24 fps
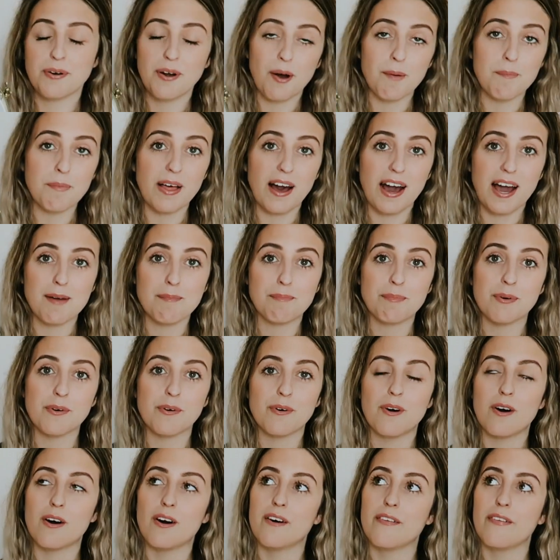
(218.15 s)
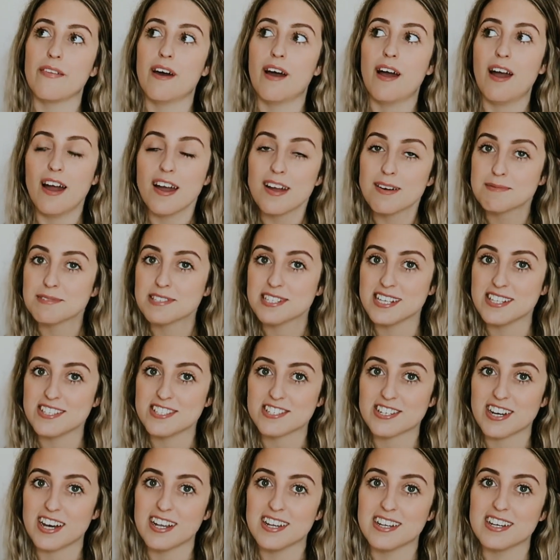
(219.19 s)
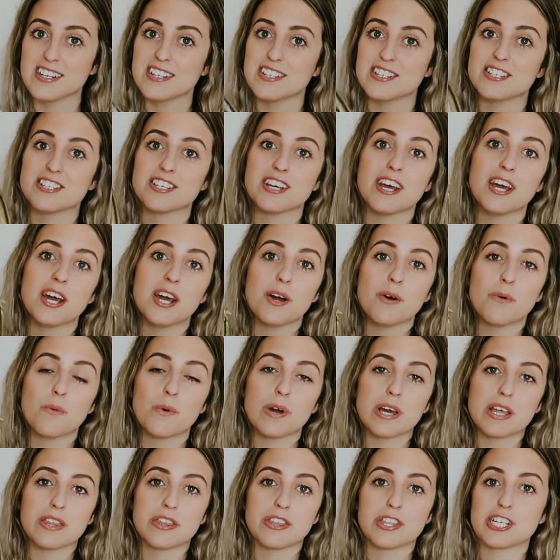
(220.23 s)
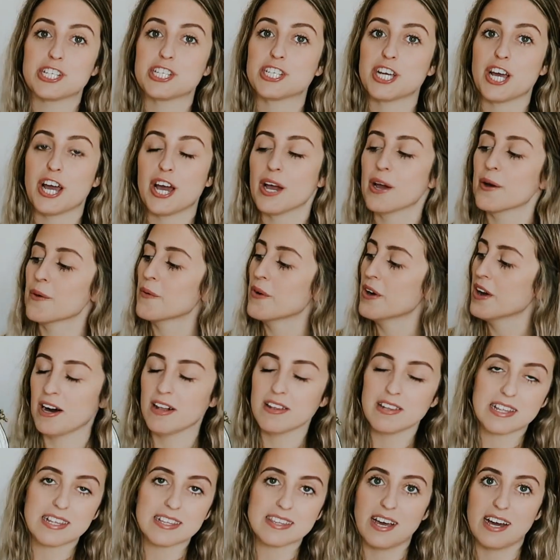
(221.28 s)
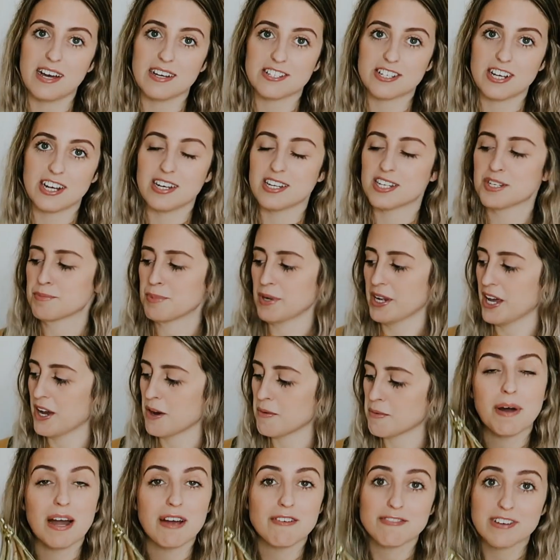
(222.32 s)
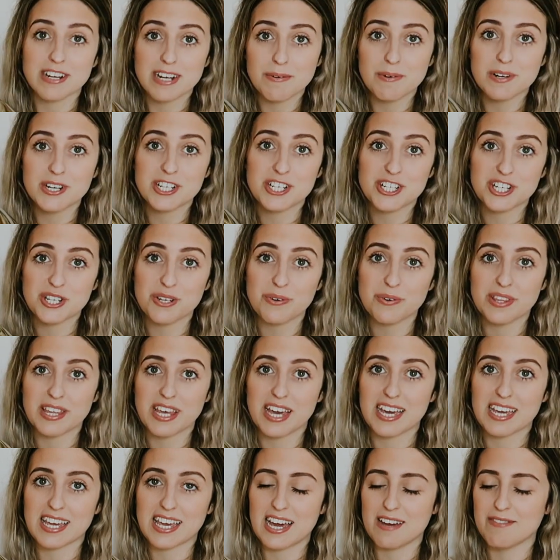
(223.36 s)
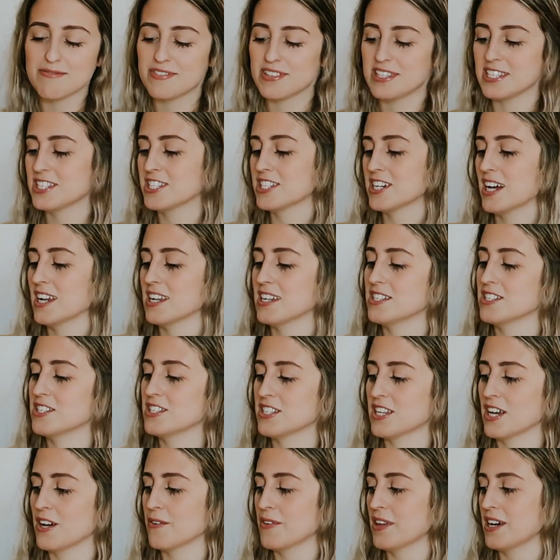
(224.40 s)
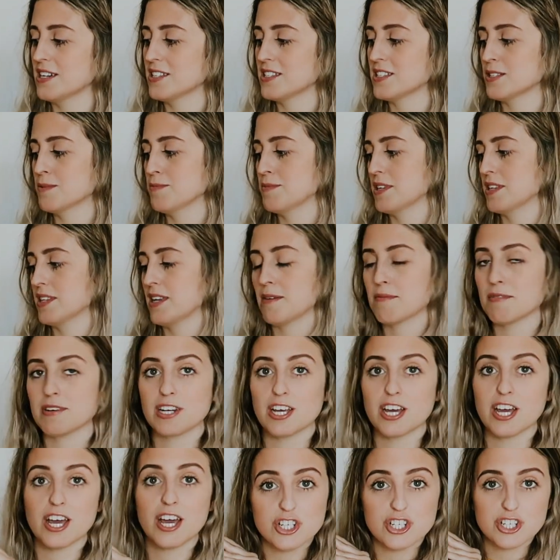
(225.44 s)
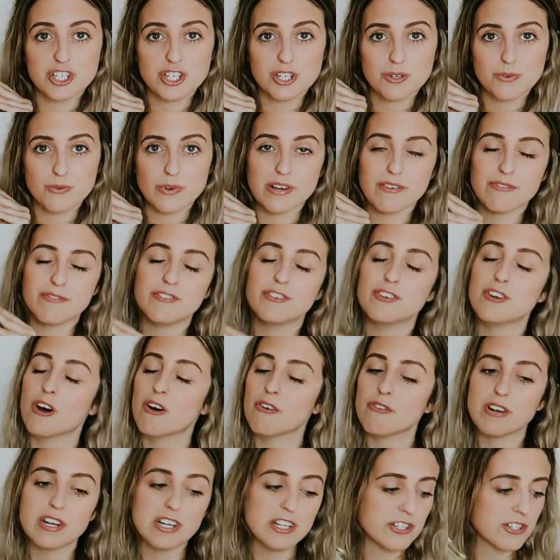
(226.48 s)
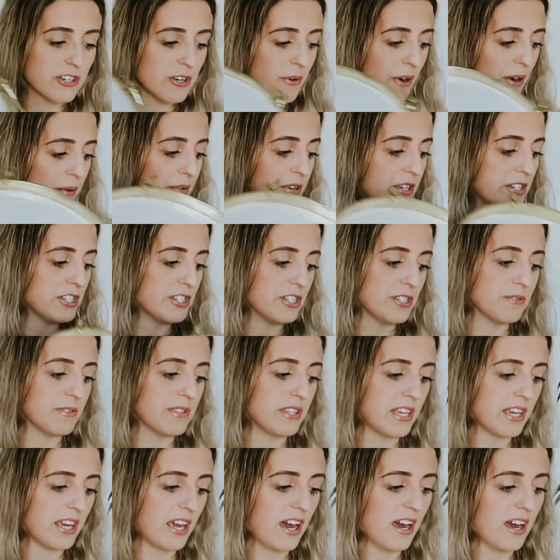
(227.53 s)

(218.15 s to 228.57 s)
prop that I bought on the HomeSense challenge with Joe. I'll link that challenge below. But I really want to shoot with it again for this challenge, so that is something that I'm going to shoot with. Not really sure what I want to do with it